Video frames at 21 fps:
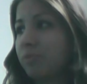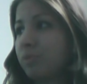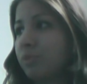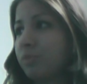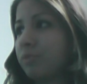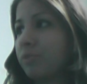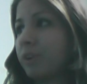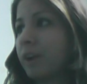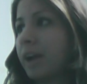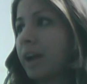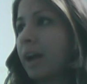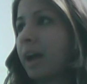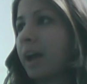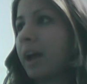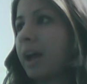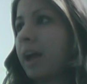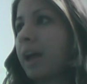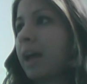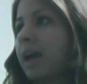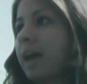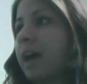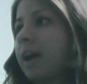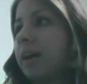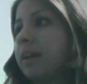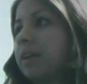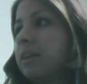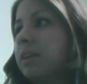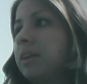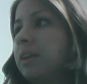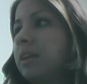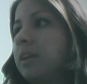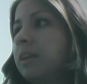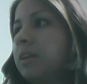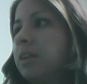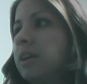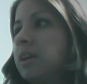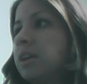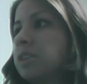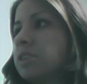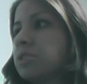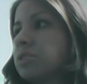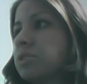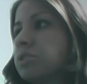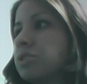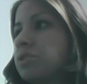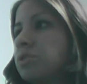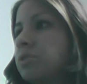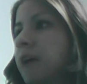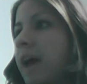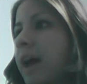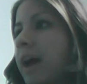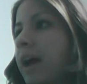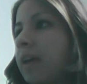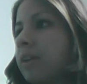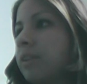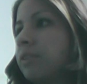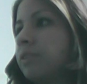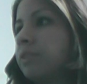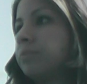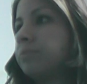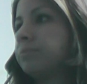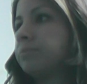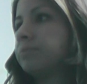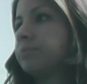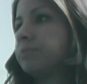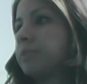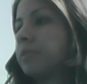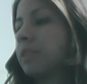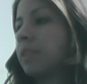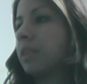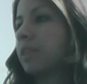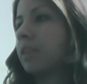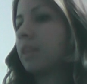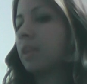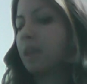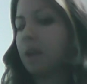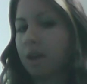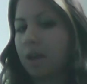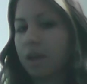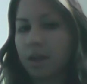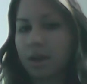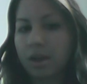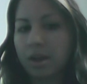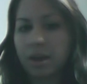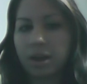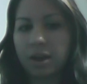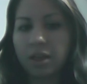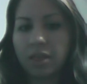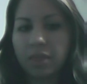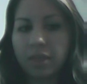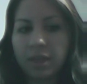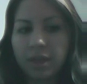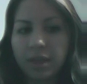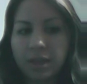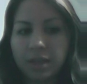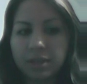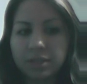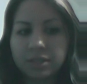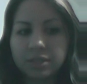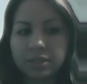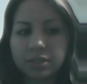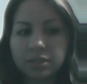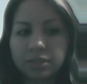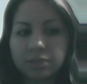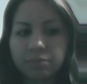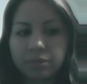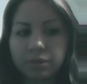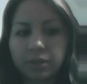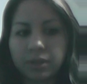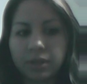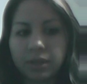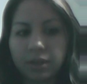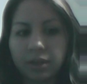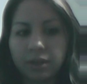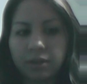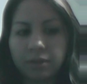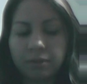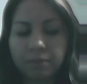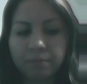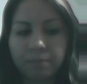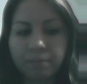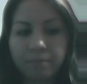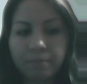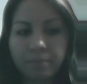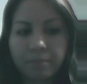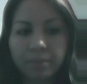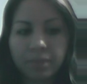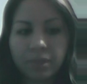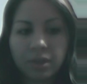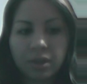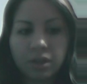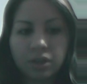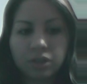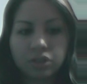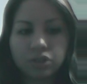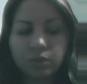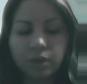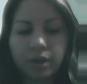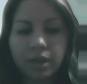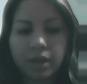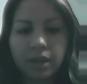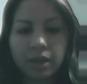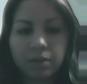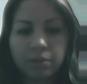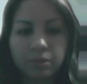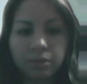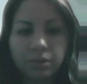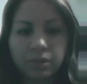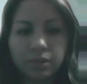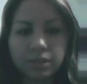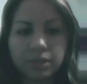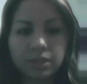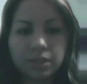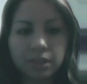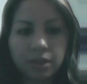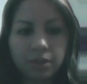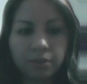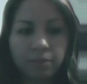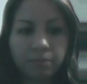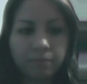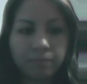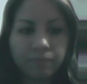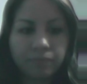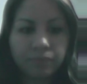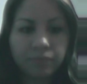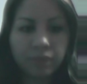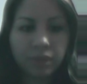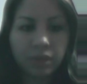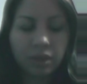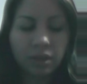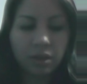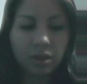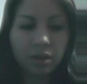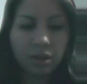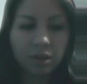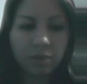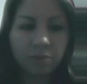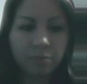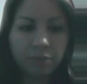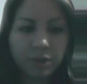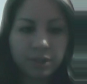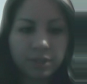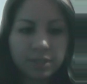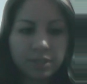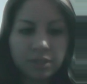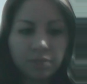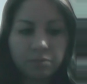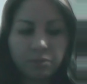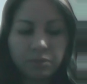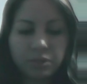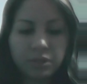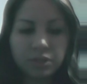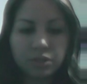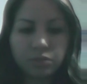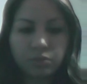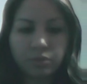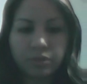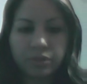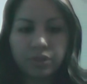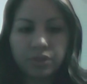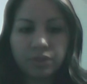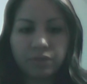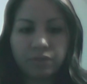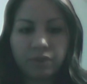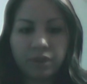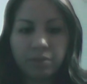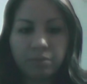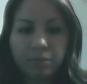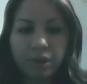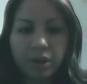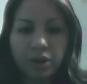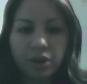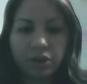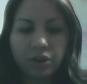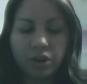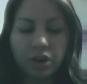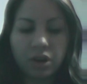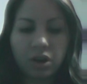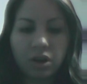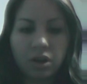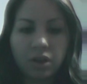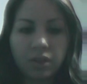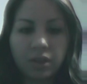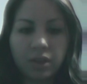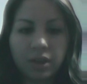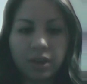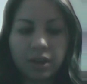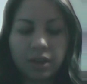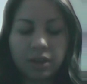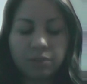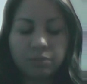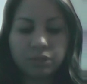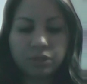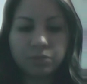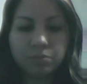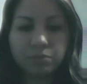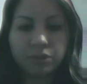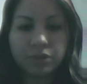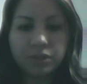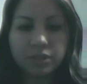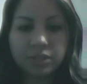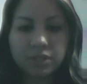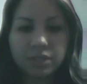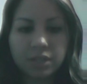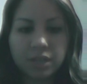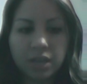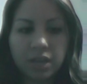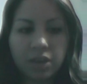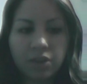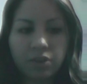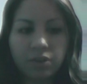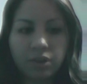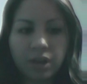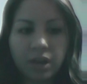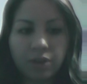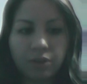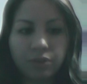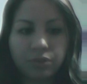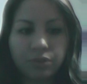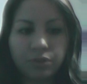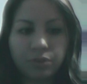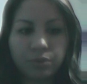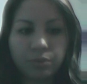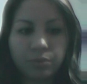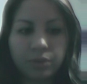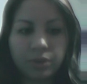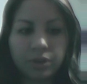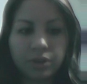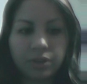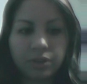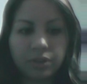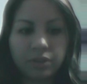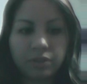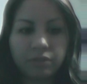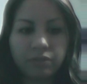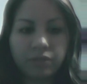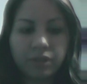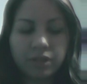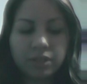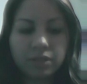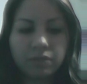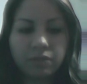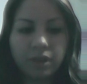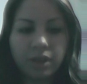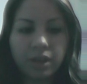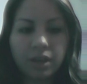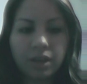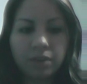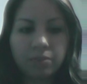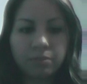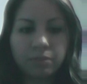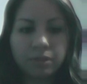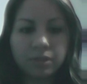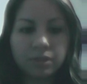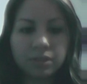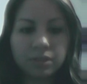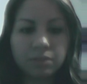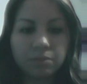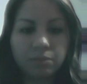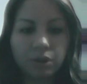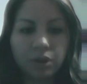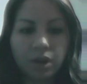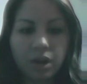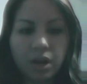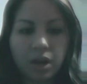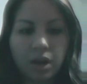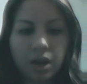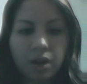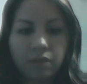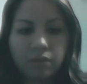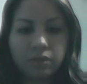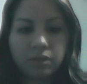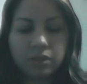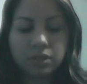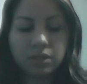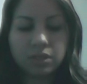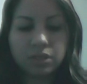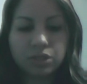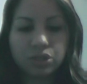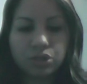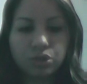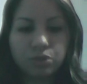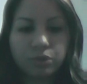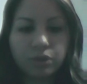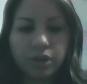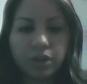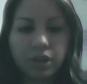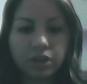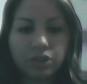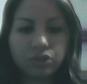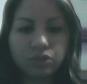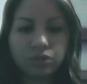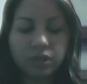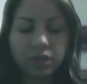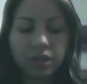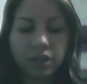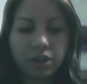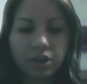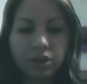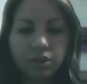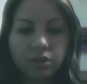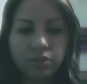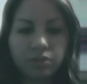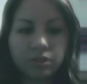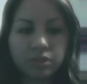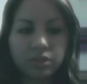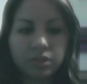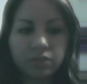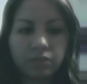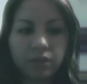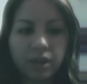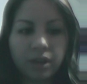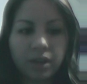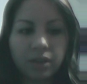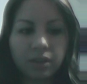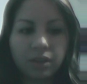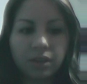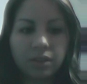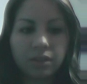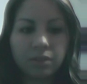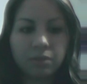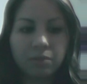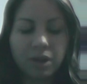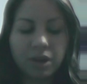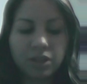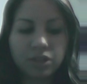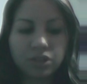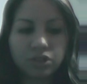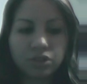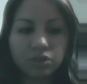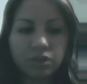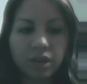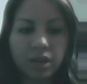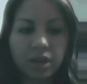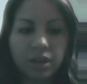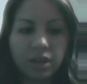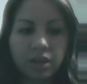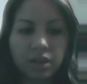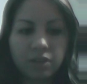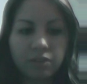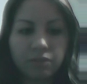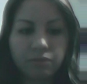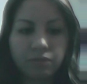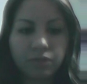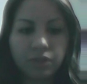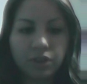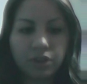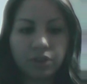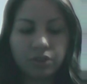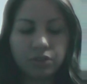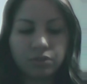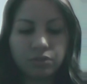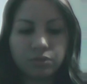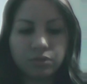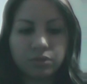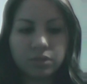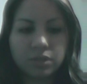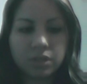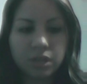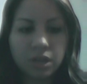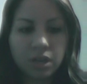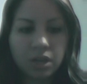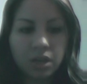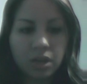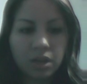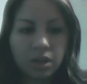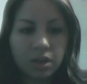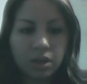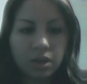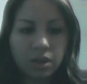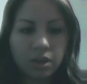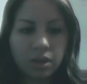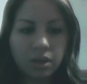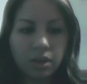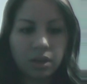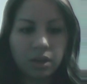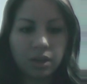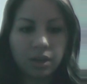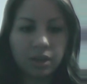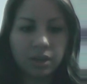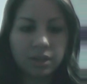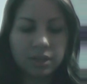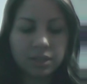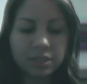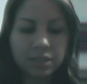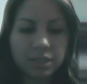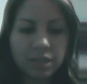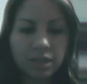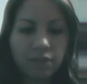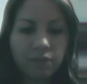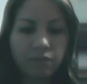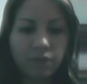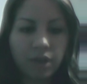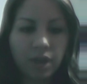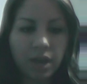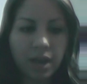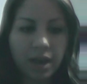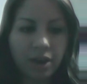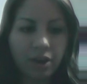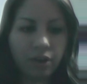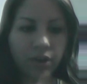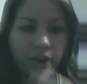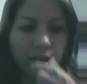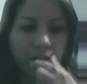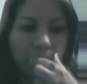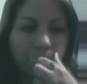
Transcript: for hacking. So let's do the haggle. And then discipline. So animalism. Embracing the beast within the vampire can call on animal spirits to carry out their will. The effects of animalism are obviously supernatural and carry the risk of violating the masquerade if they are used in a safe area.